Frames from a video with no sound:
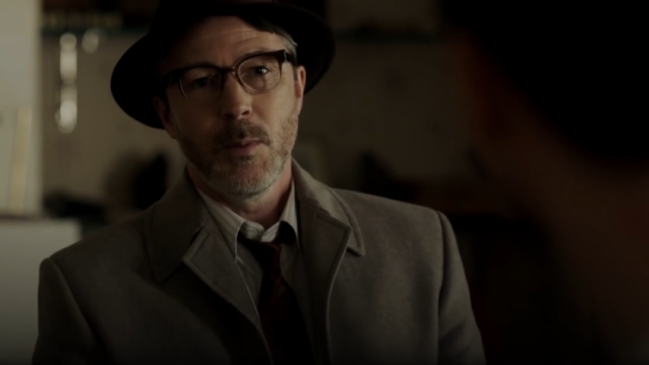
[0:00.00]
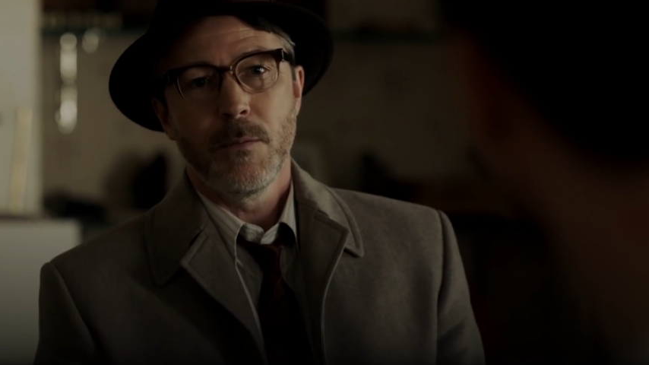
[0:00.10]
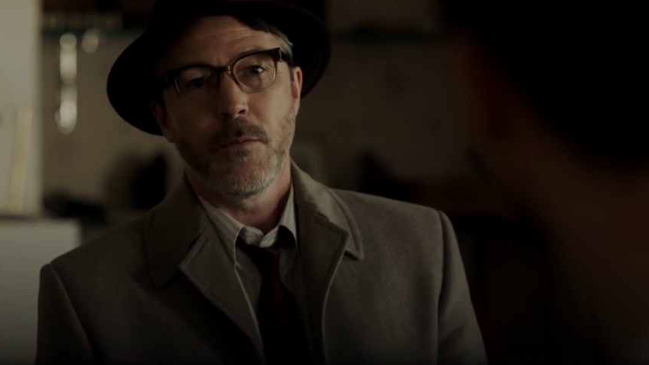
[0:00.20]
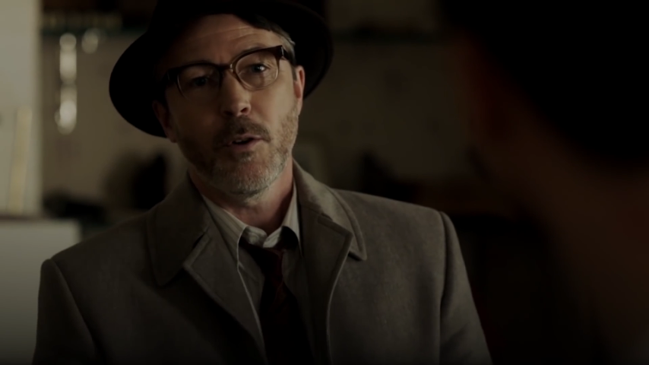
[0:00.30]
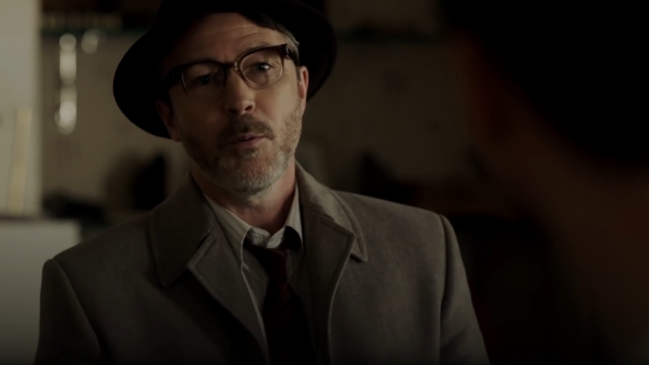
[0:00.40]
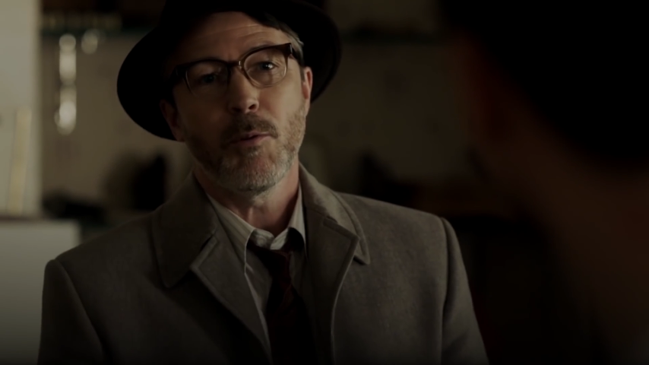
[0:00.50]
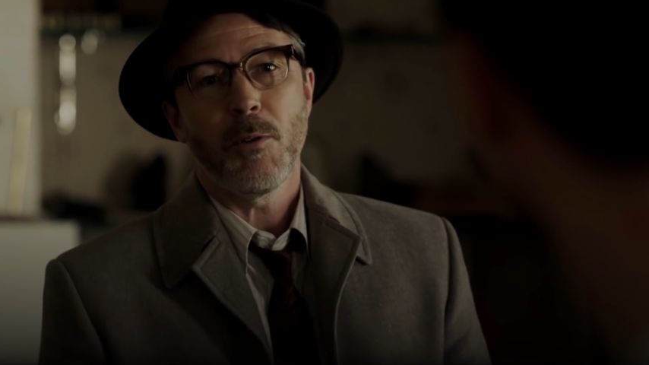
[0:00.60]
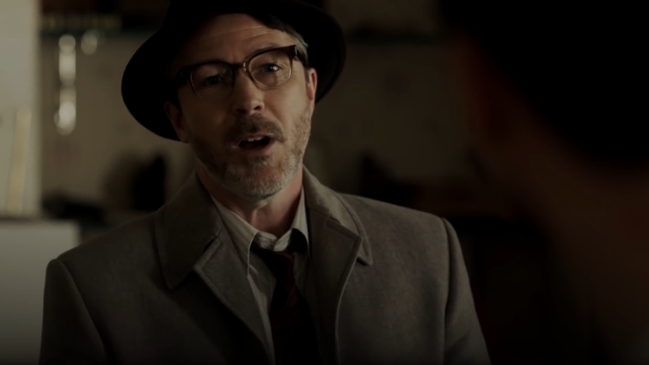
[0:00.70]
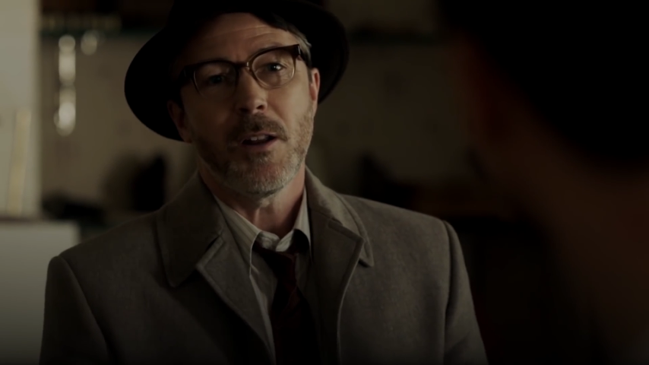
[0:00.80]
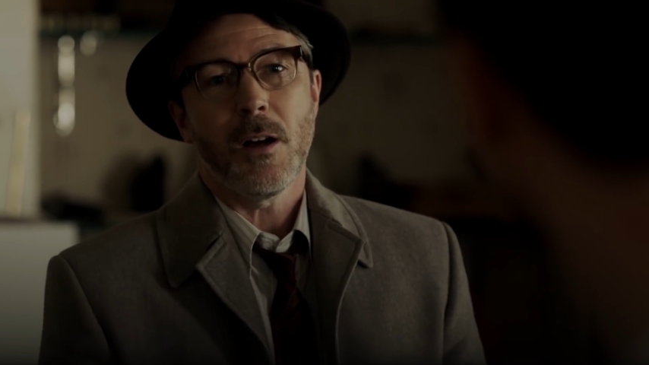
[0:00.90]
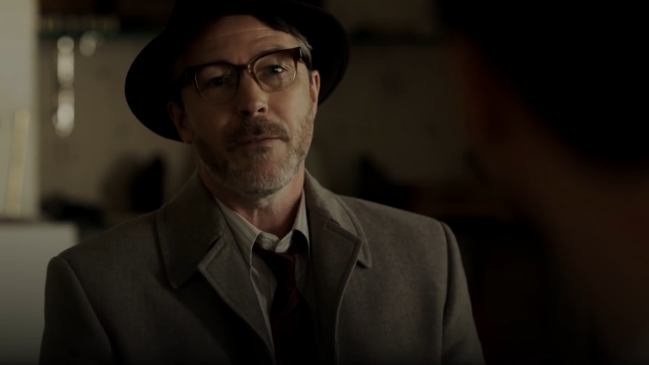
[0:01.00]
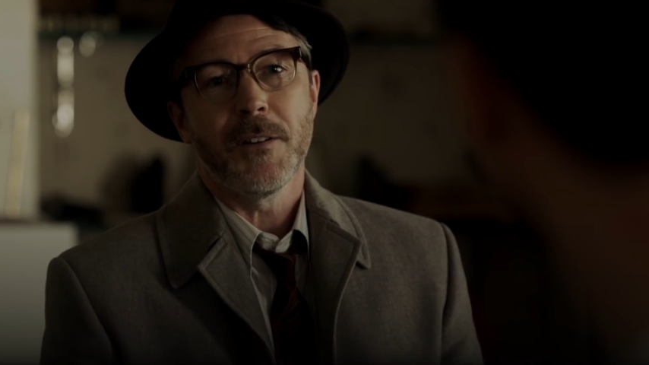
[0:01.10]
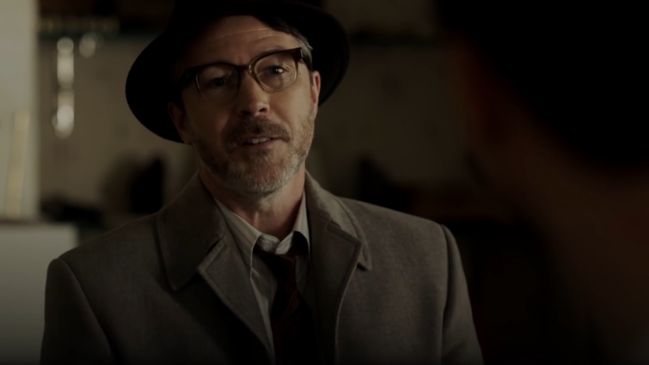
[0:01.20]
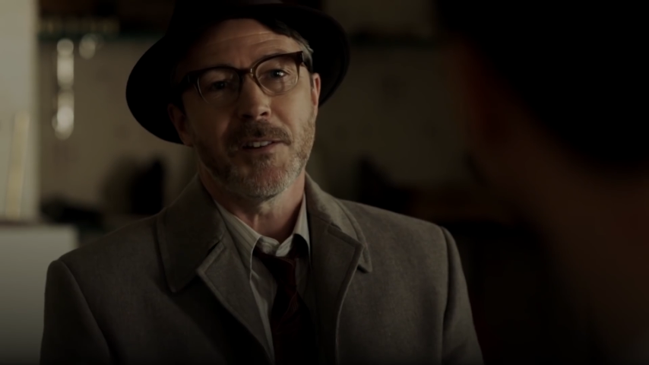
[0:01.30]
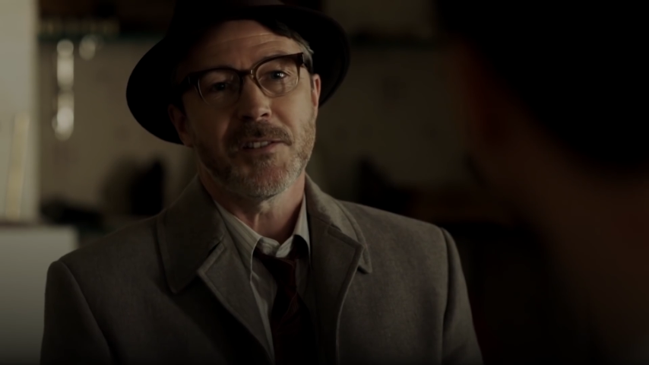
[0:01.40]
Before we ride off
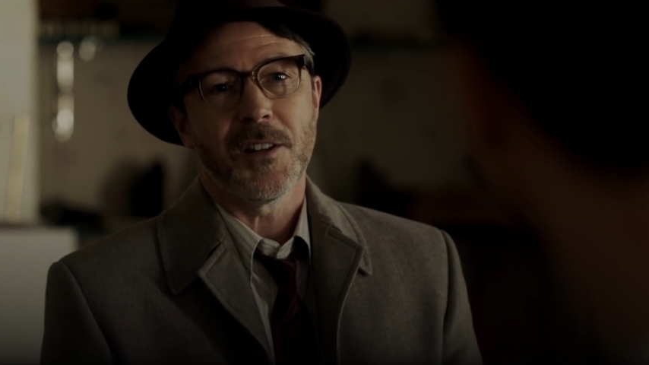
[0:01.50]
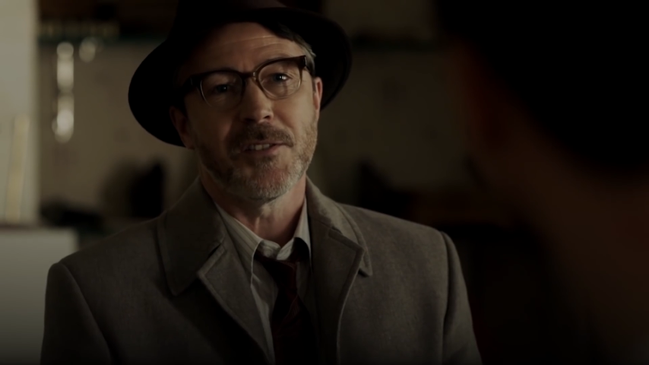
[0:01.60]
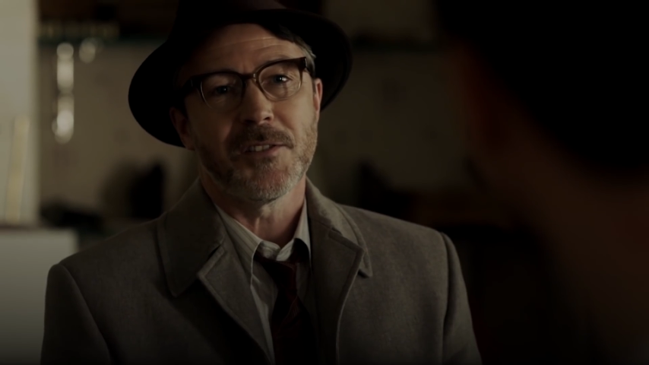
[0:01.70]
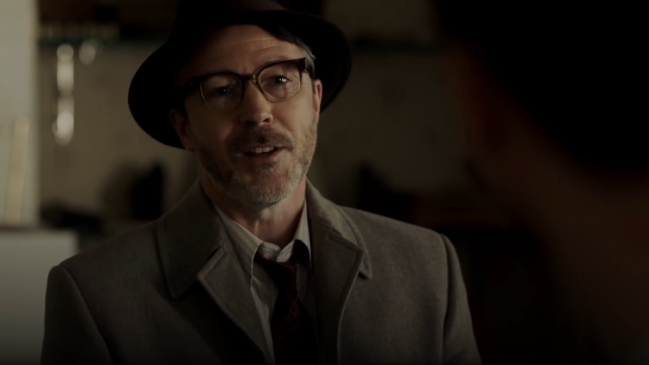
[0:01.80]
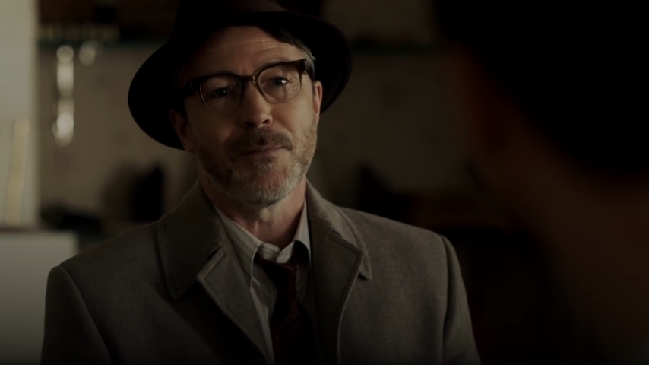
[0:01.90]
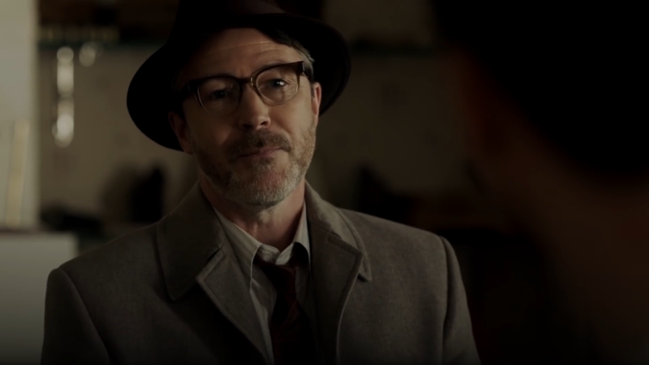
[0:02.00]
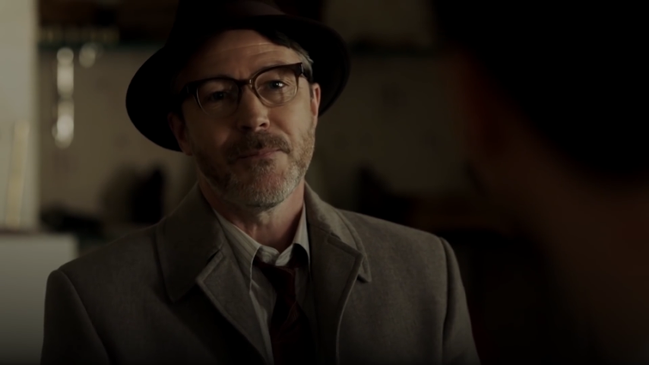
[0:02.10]
into the sunset.